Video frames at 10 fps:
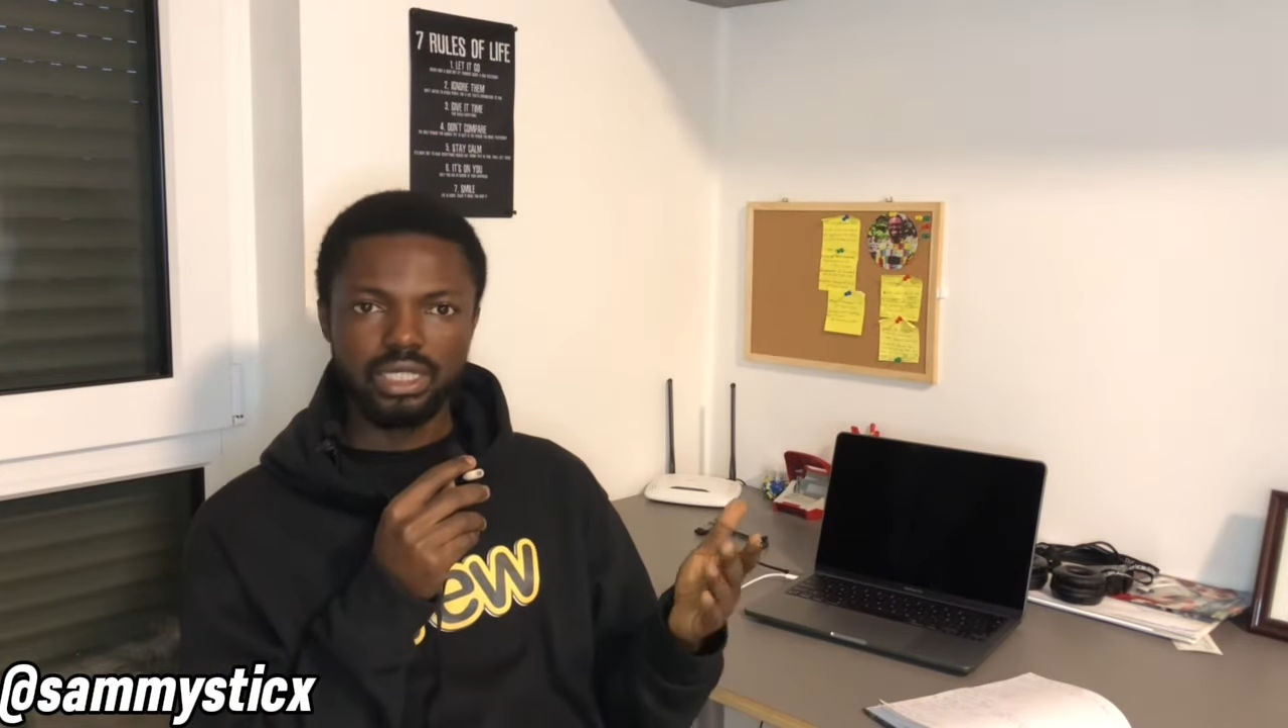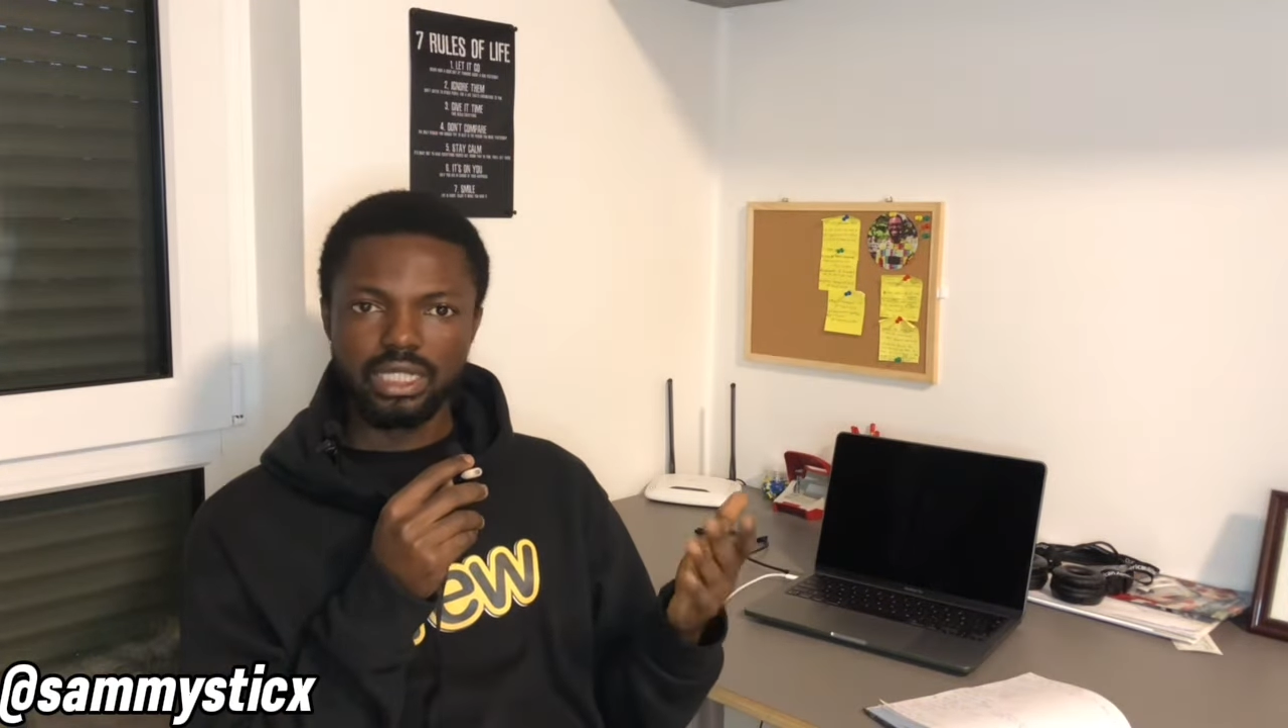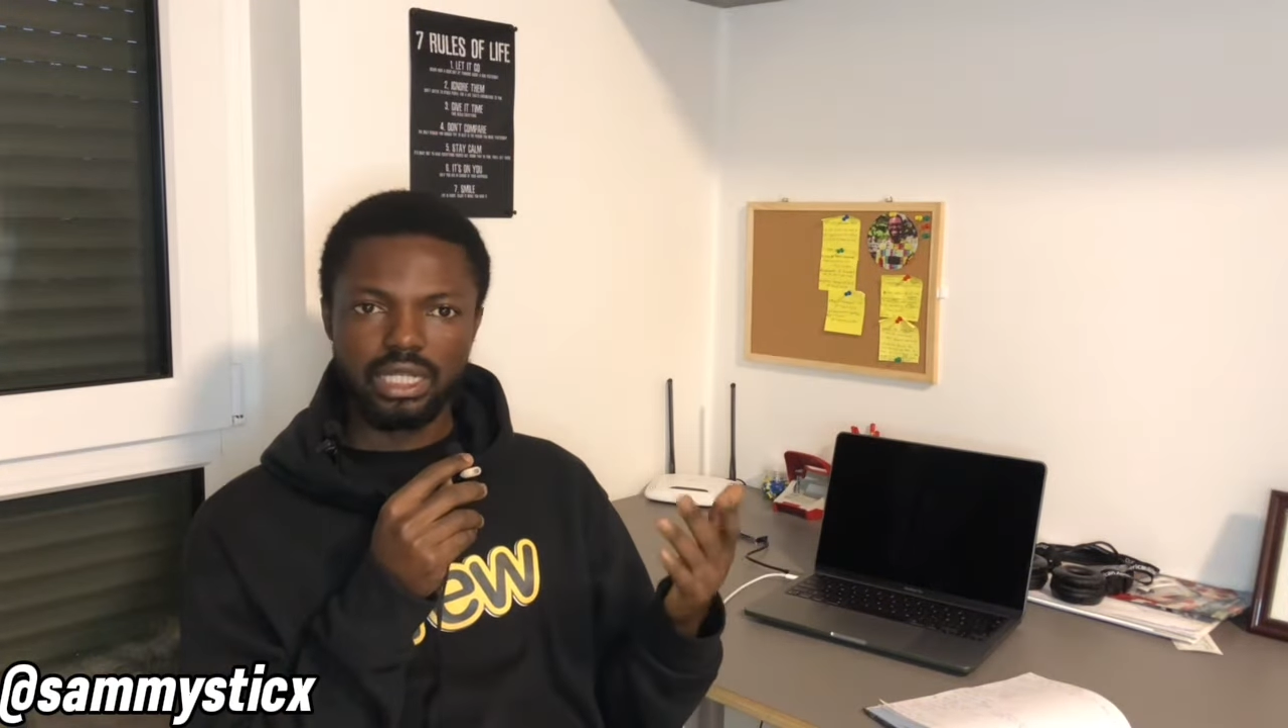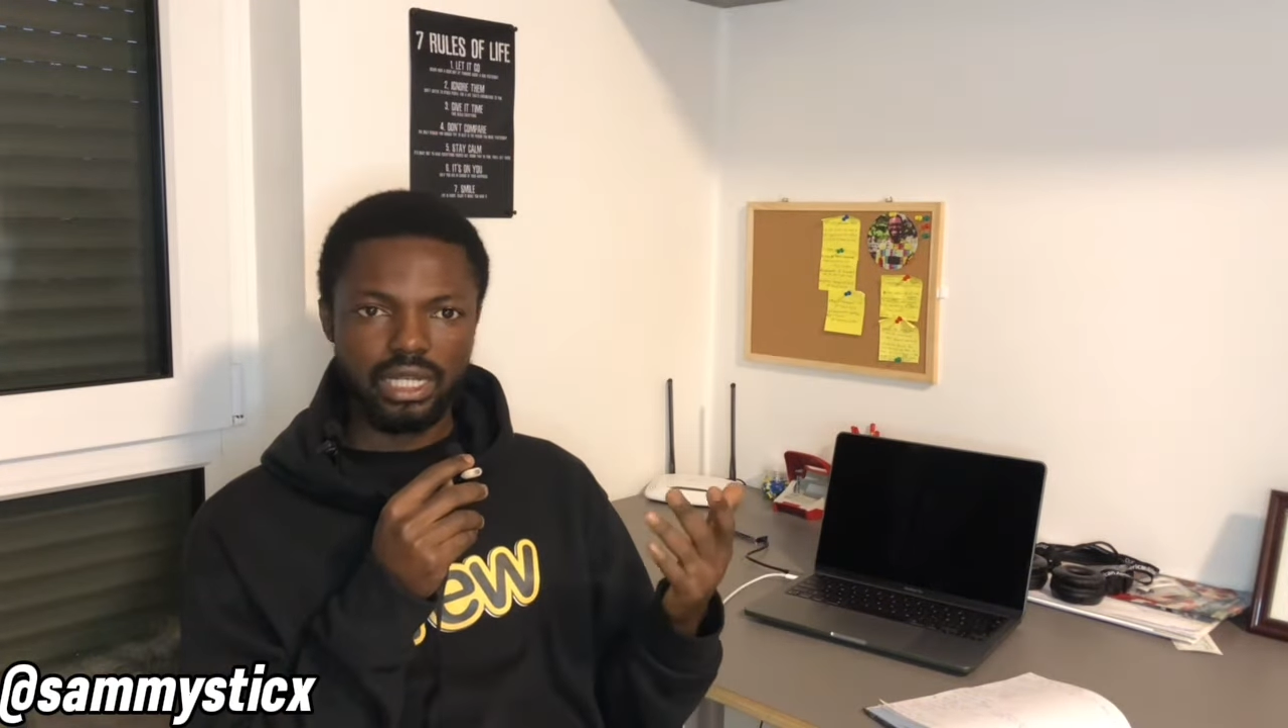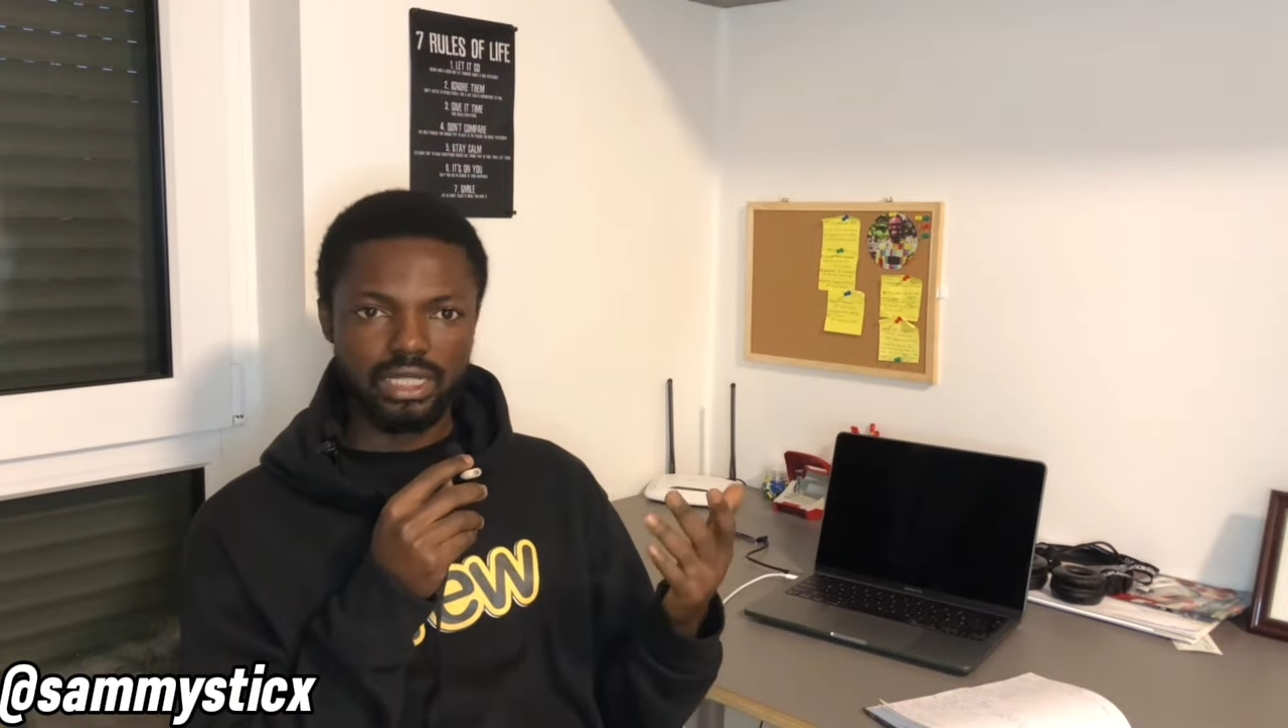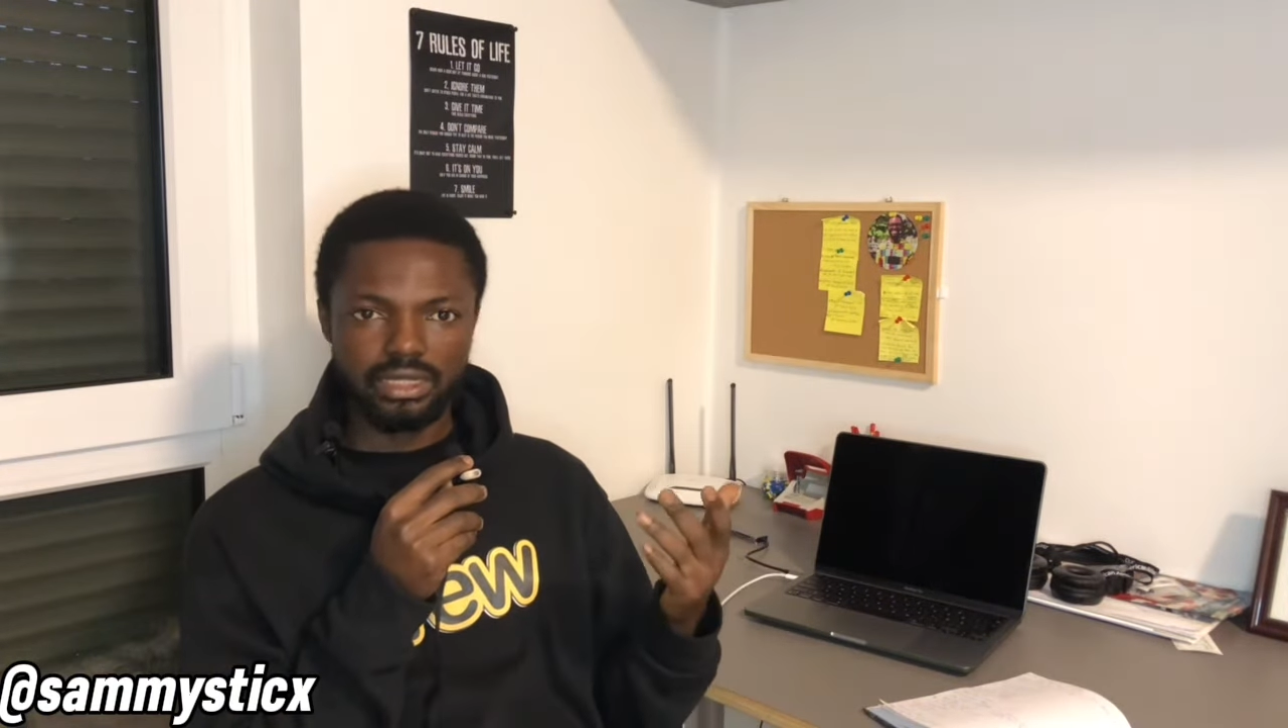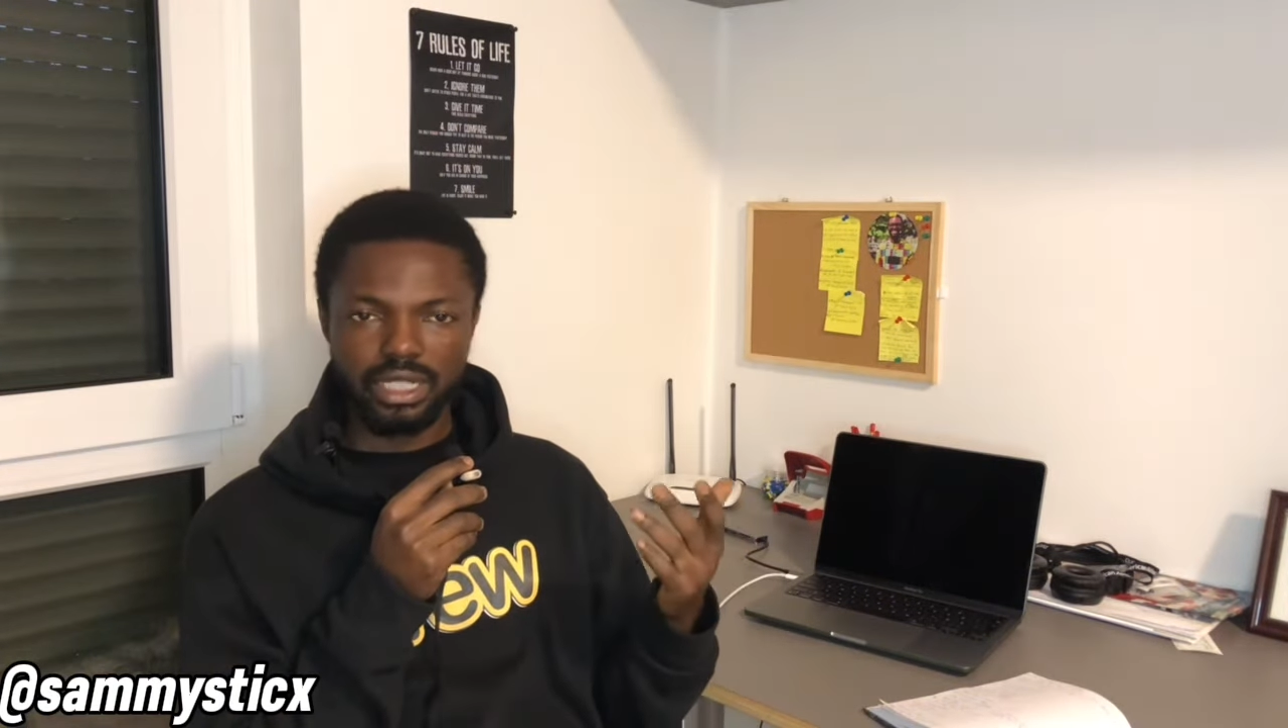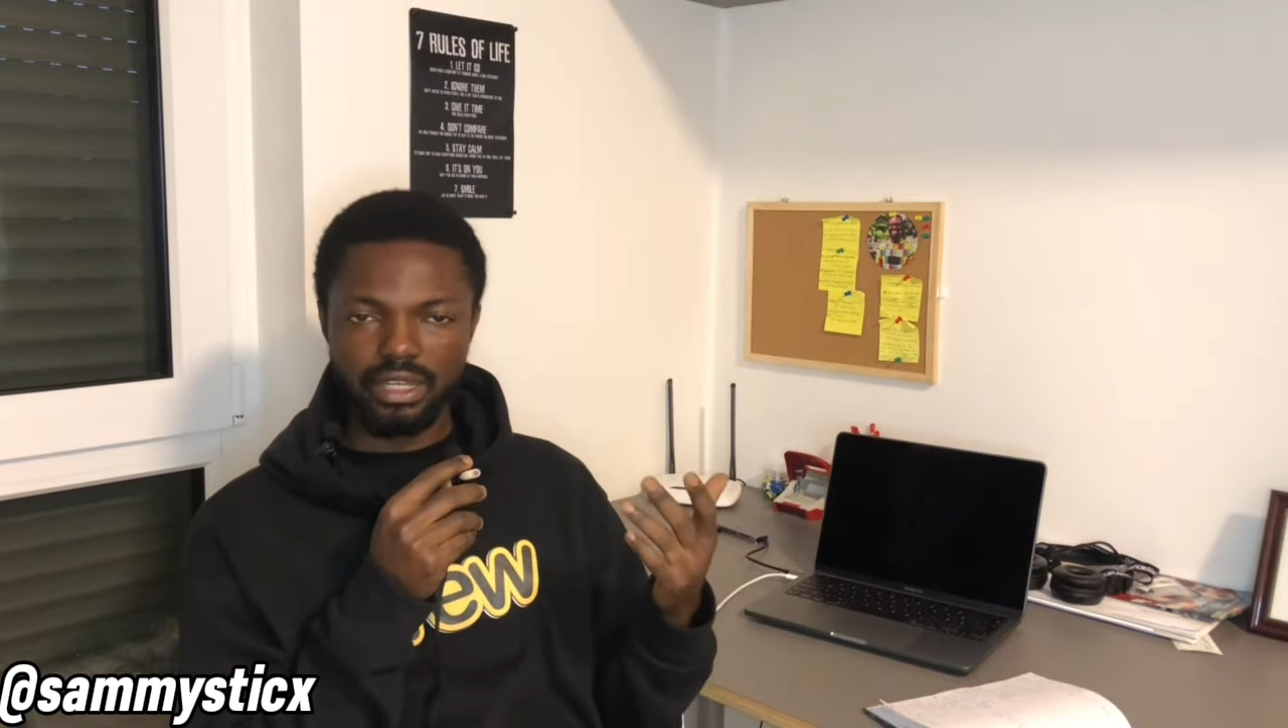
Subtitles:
It has